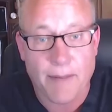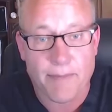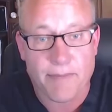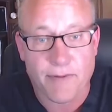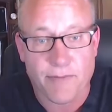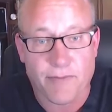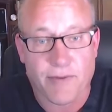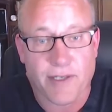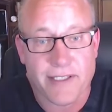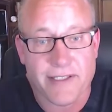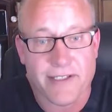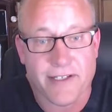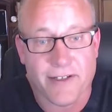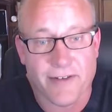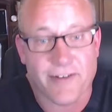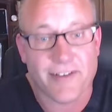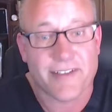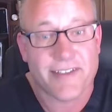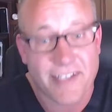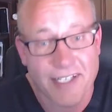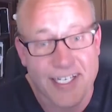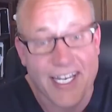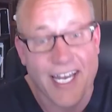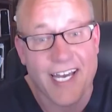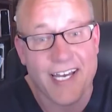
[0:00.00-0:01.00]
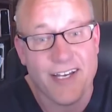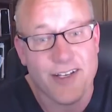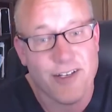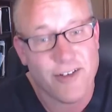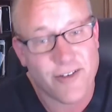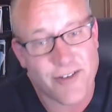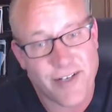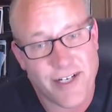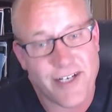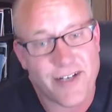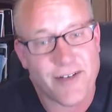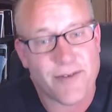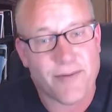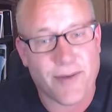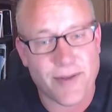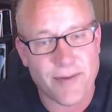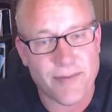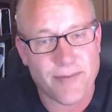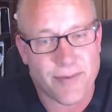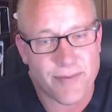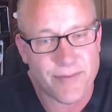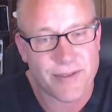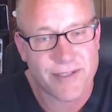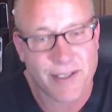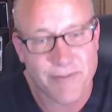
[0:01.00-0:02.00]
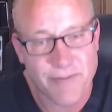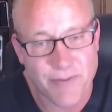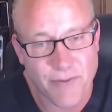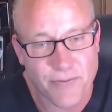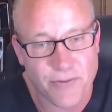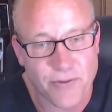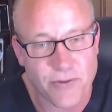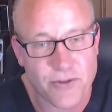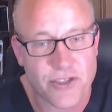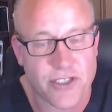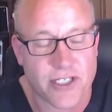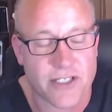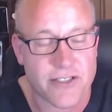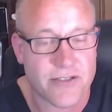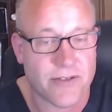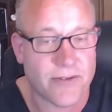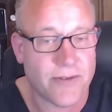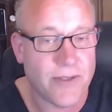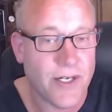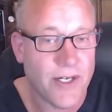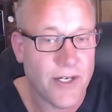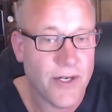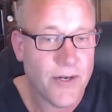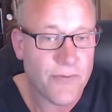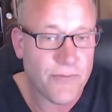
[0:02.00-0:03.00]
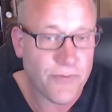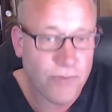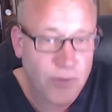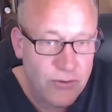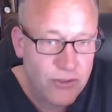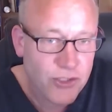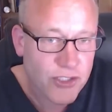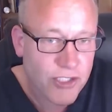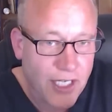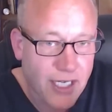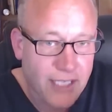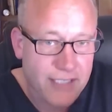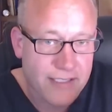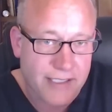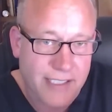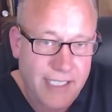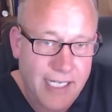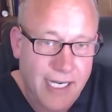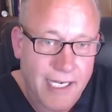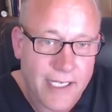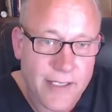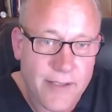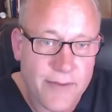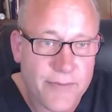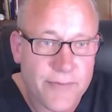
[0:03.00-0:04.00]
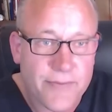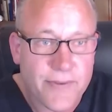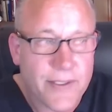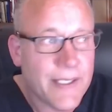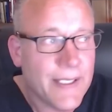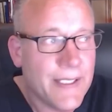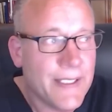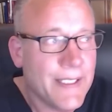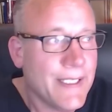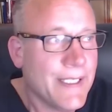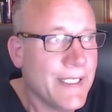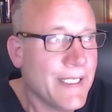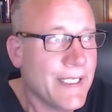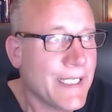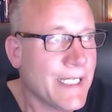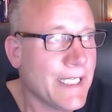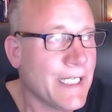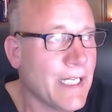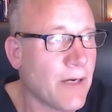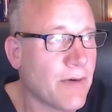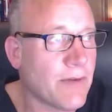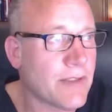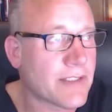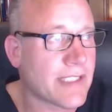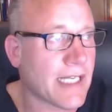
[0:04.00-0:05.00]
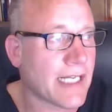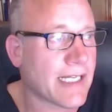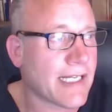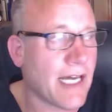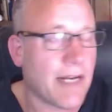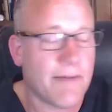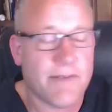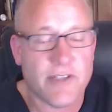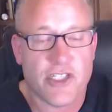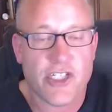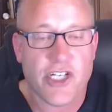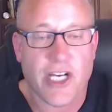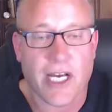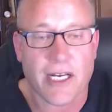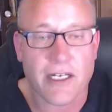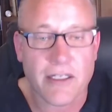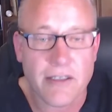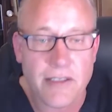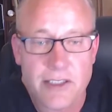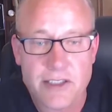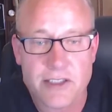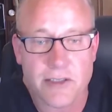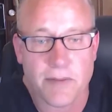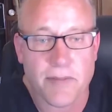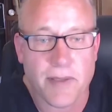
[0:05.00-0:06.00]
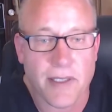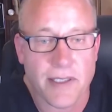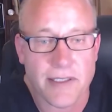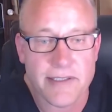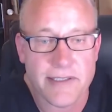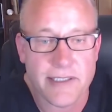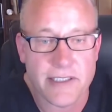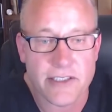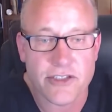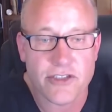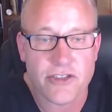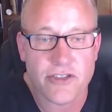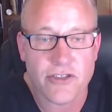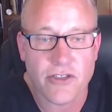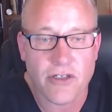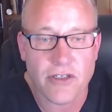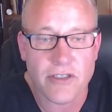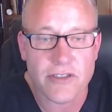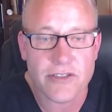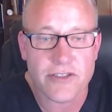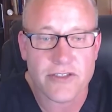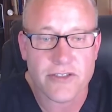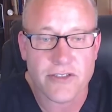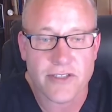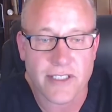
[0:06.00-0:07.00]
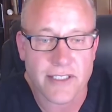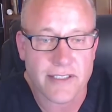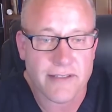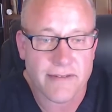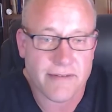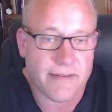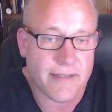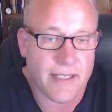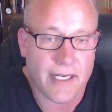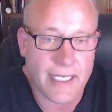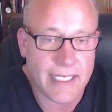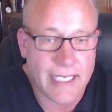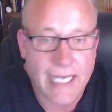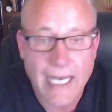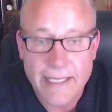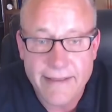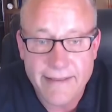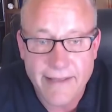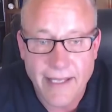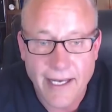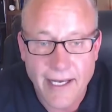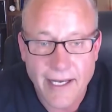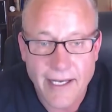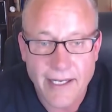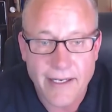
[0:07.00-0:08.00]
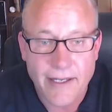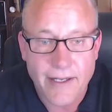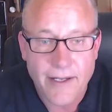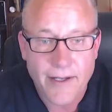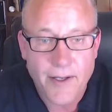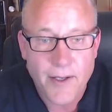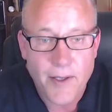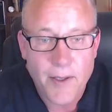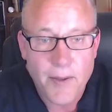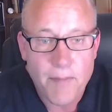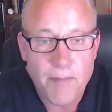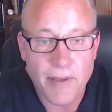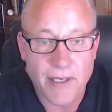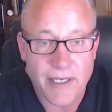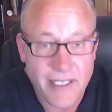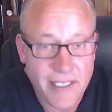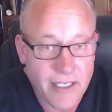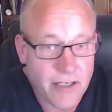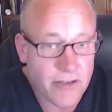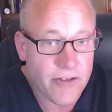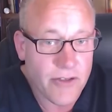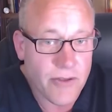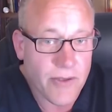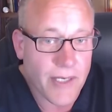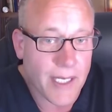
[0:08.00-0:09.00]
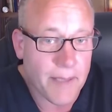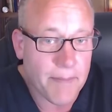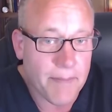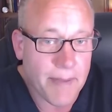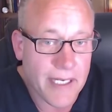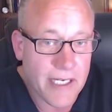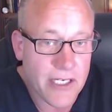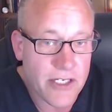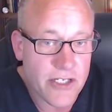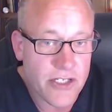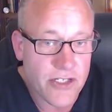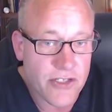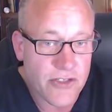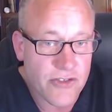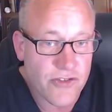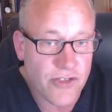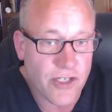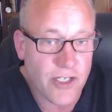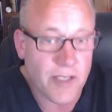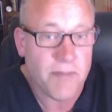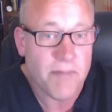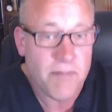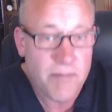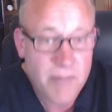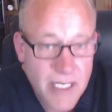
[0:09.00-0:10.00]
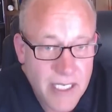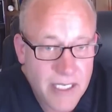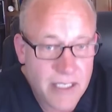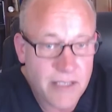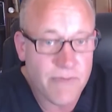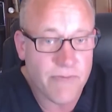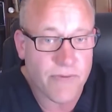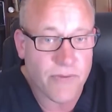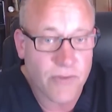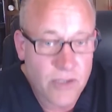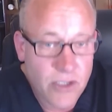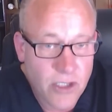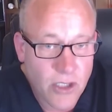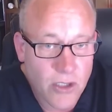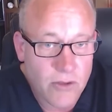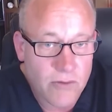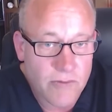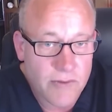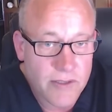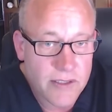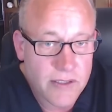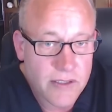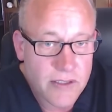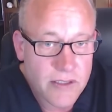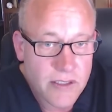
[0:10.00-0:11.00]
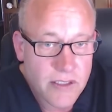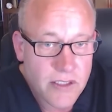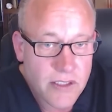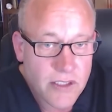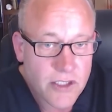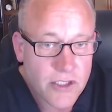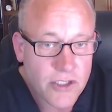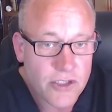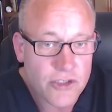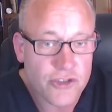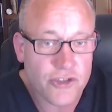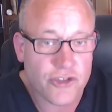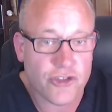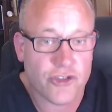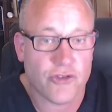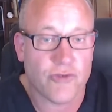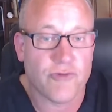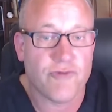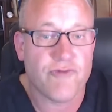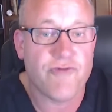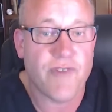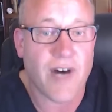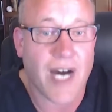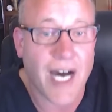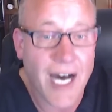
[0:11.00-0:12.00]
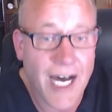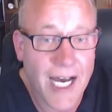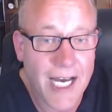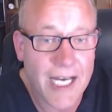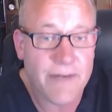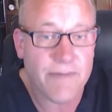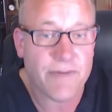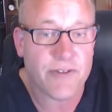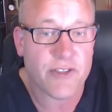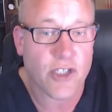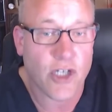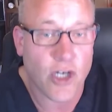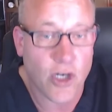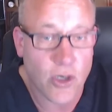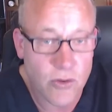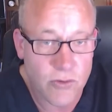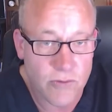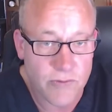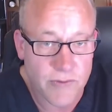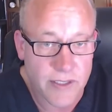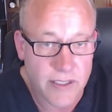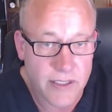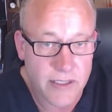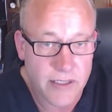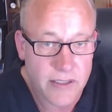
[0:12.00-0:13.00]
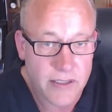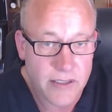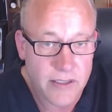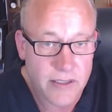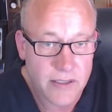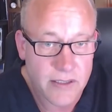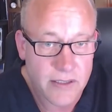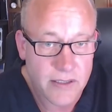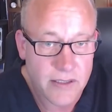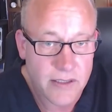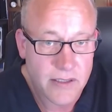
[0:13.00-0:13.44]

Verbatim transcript: they're captive right there. It's like, hey, you're here, what, we'll give you a flu shot. So flu shots kind of, you know, is like kind of a checklist upon discharge. So like, I get that. But here you had patients admitted for COVID, survived COVID,